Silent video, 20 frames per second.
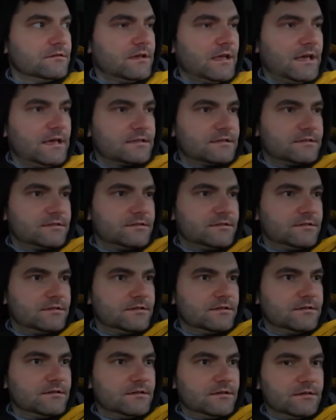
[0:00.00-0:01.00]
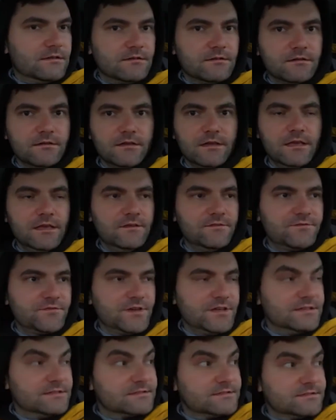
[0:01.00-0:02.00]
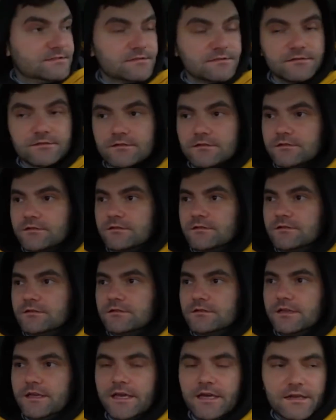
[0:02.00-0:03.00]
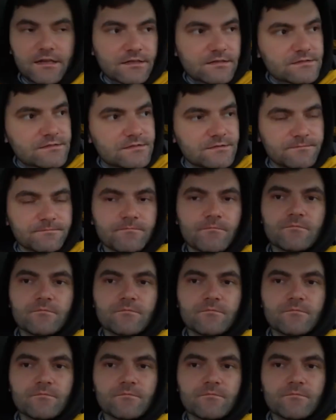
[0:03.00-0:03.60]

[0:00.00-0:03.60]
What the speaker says: at a friend's garage.